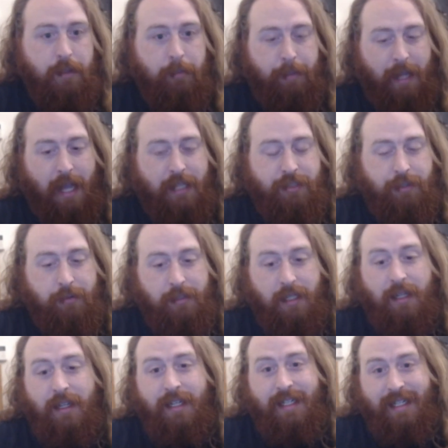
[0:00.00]
Piastri was
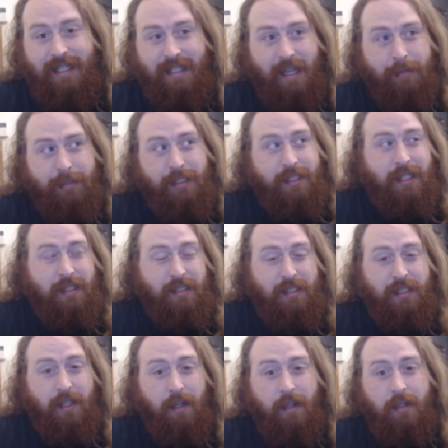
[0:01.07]
unlucky to get damaged at the
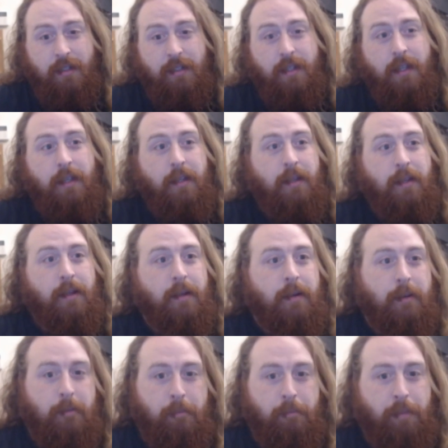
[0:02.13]
start,
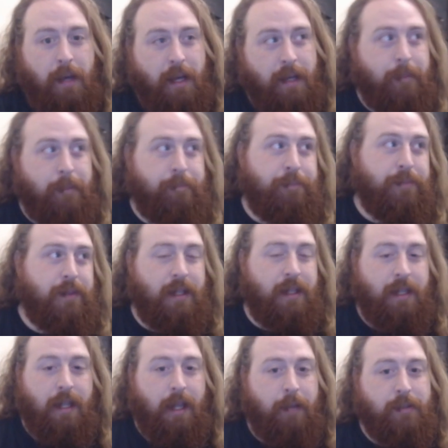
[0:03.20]
but
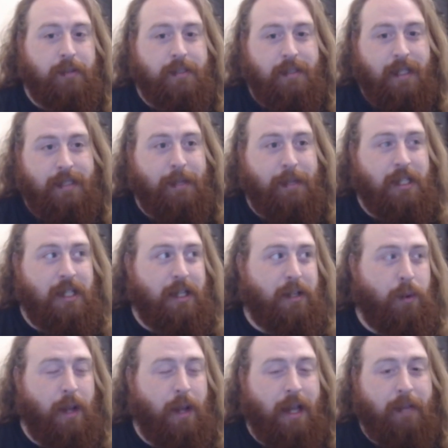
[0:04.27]
he wasn't especially
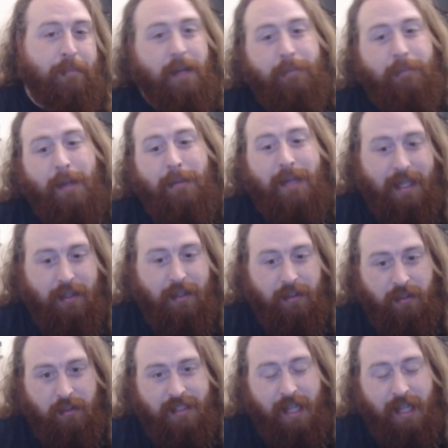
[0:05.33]
quick, but maybe he could have got